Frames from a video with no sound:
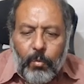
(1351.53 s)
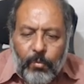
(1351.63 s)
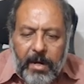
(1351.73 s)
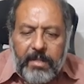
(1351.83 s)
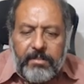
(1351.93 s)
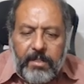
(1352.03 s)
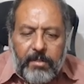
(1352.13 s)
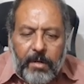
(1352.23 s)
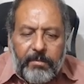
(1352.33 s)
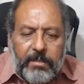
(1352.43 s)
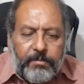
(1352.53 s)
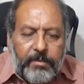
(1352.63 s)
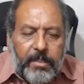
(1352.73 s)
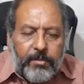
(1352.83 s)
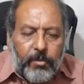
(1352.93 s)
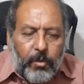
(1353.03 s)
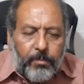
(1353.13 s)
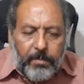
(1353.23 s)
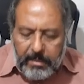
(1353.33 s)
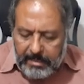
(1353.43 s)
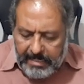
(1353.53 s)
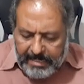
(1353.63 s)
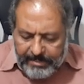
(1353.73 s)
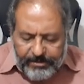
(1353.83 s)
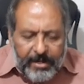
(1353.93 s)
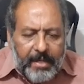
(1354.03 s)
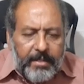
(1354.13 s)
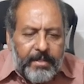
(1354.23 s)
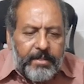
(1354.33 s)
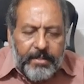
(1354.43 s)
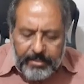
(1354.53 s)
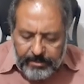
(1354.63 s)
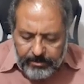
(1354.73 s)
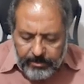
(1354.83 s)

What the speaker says: Wash the towels with the soap and dry in heat